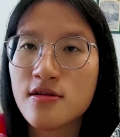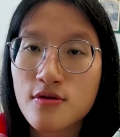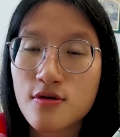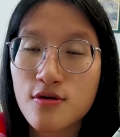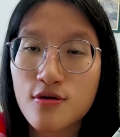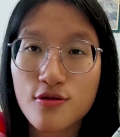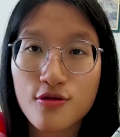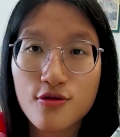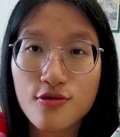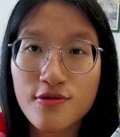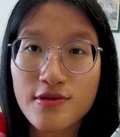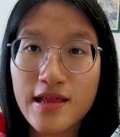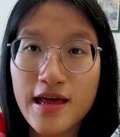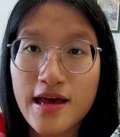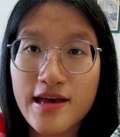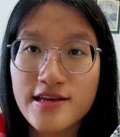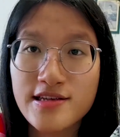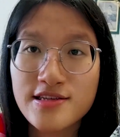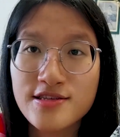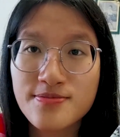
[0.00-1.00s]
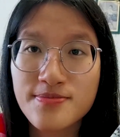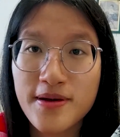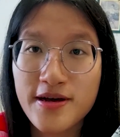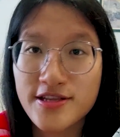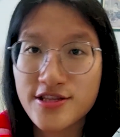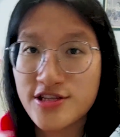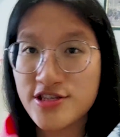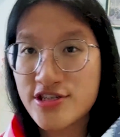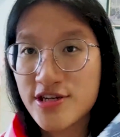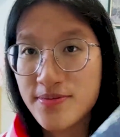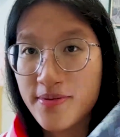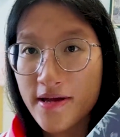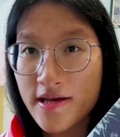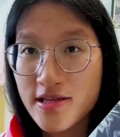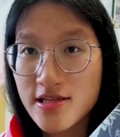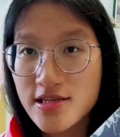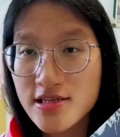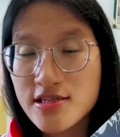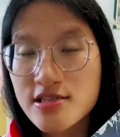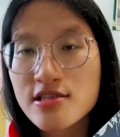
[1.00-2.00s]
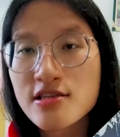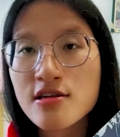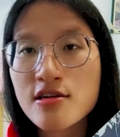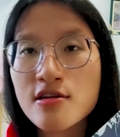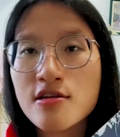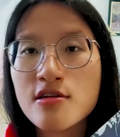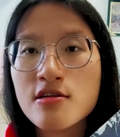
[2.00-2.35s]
colonized by the Japanese.